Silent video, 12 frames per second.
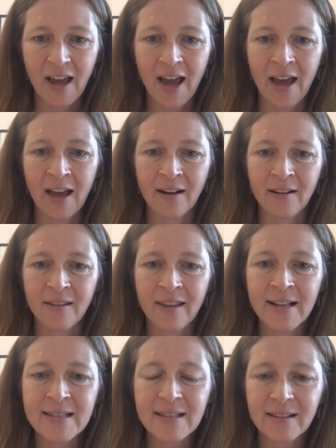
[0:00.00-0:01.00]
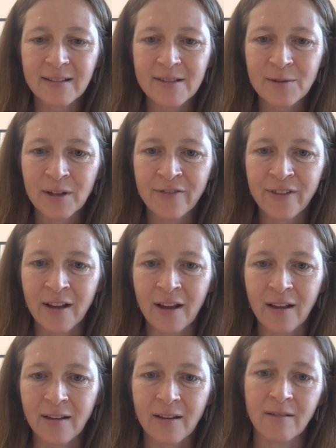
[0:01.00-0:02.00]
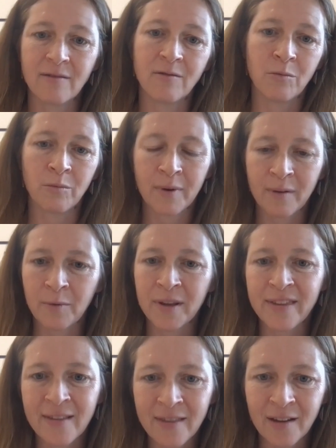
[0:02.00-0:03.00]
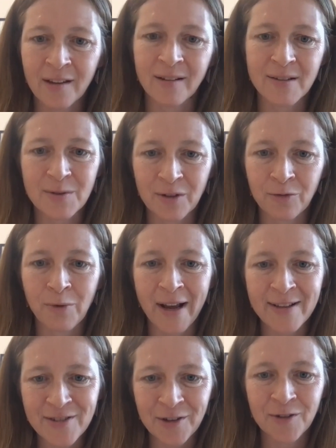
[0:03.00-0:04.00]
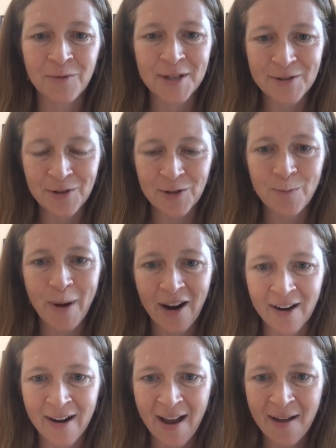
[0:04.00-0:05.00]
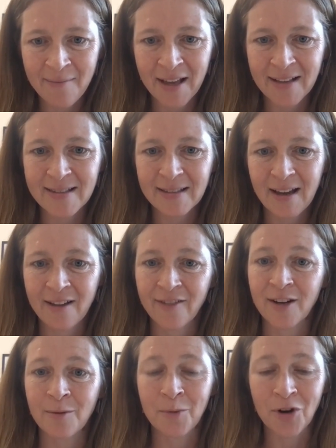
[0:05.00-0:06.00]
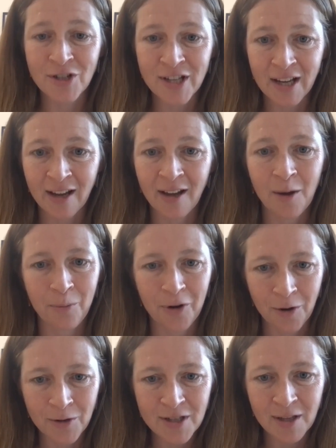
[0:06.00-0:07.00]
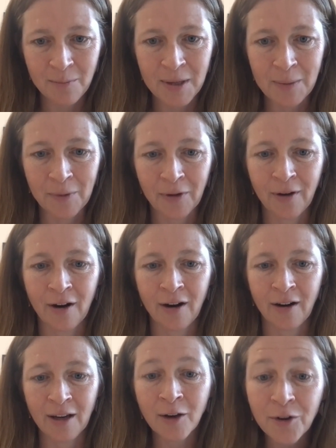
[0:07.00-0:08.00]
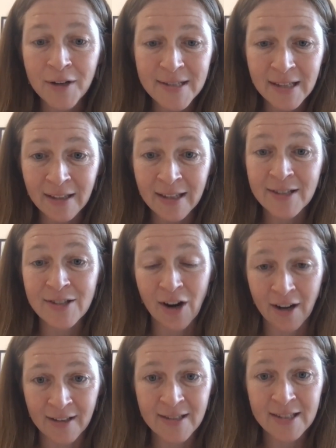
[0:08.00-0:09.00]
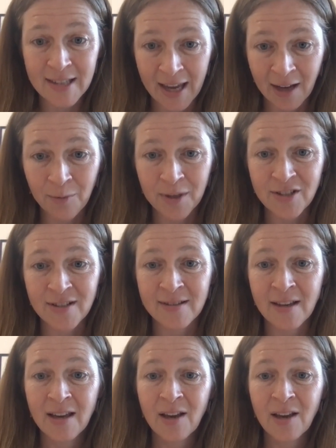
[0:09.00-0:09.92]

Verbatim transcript: And that's sort of w- within the sort of Western research paradigm, that's kind of an emerging approach that people are increasingly starting to take, which is